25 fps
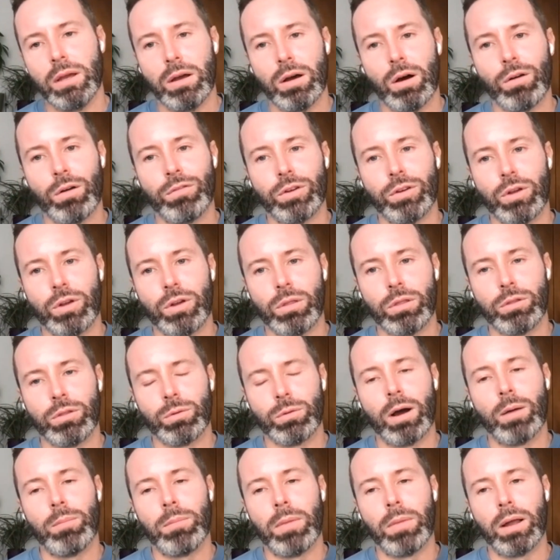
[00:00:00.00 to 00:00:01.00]
off and on
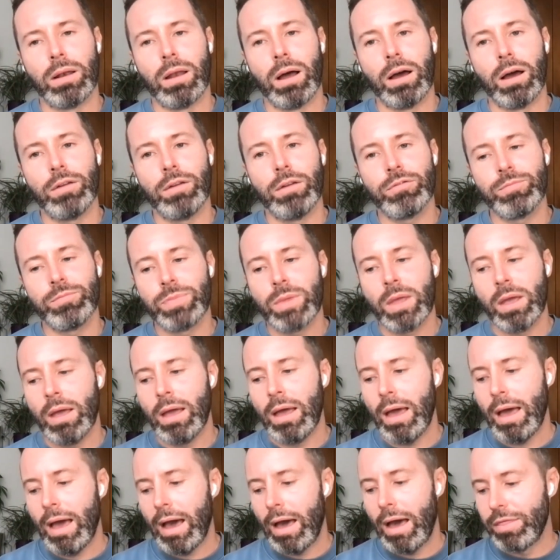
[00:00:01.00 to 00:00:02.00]
throughout my life.
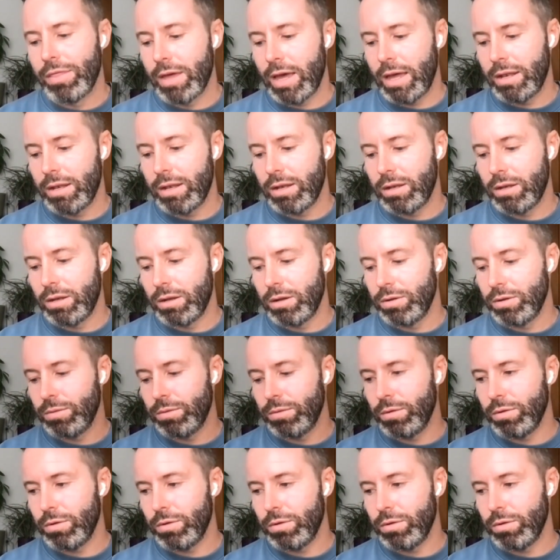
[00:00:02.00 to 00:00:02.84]
And then